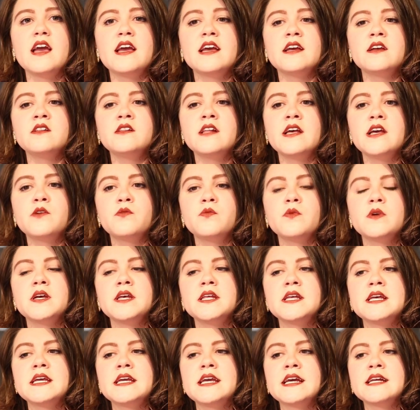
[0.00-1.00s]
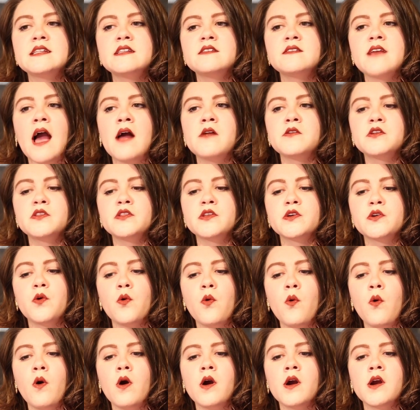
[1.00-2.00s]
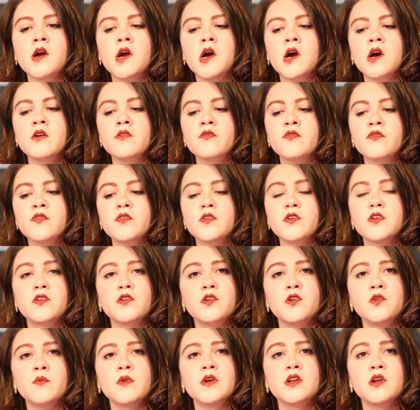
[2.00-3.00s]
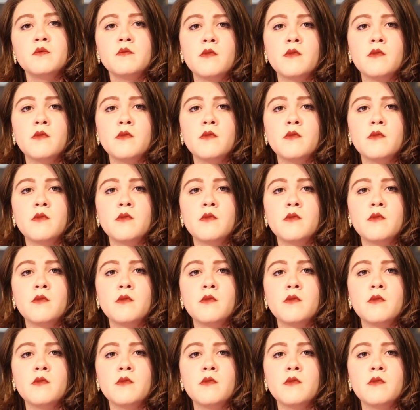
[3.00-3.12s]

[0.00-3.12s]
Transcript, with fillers: it like really gets down to the core of human